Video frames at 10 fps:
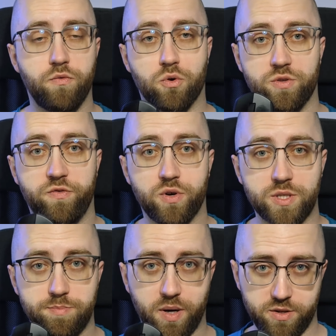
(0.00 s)
For the
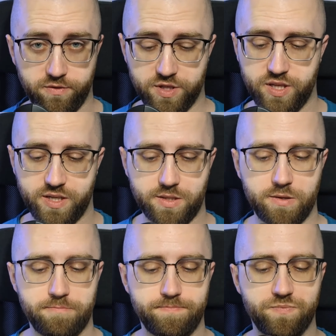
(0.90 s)
first part of the task,
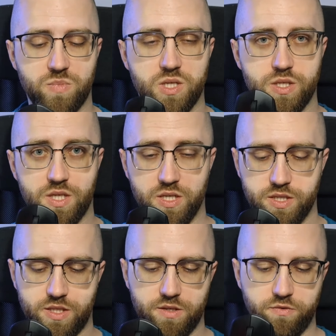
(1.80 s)

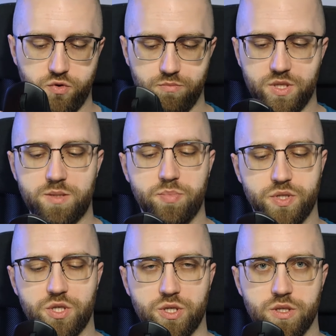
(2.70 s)
since from this
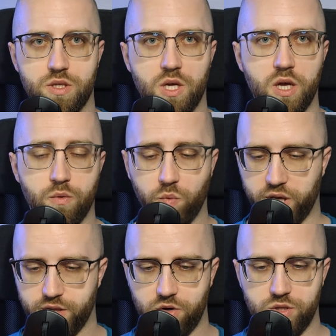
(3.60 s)
position we
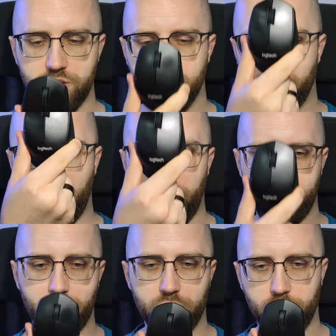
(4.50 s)
can only move up
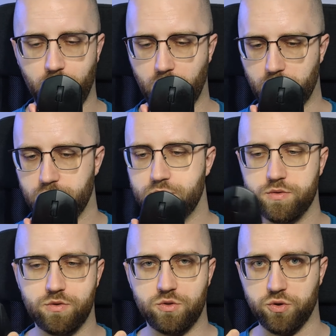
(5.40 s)
or
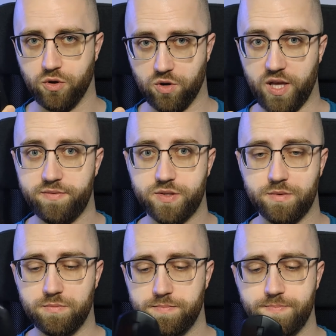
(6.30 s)
to your left,
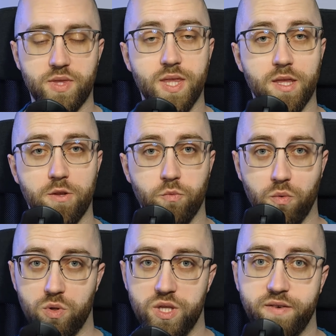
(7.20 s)
we
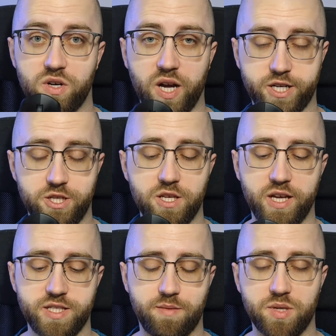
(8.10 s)
will never actually
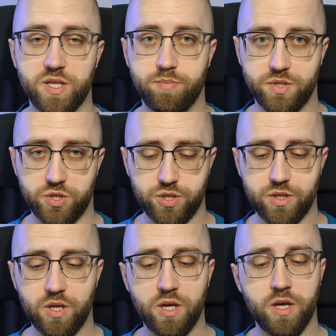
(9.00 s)
end up in a
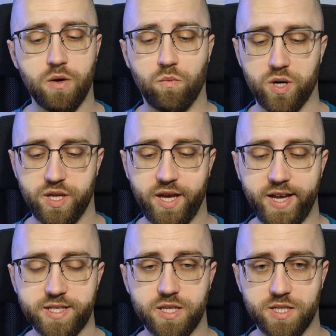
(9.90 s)
position. where the
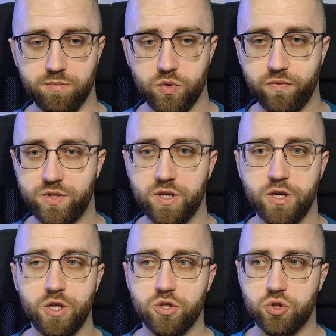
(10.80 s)
head is moved
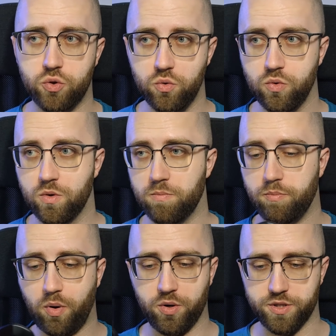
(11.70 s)
2
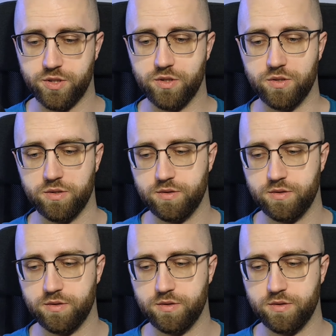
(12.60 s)
points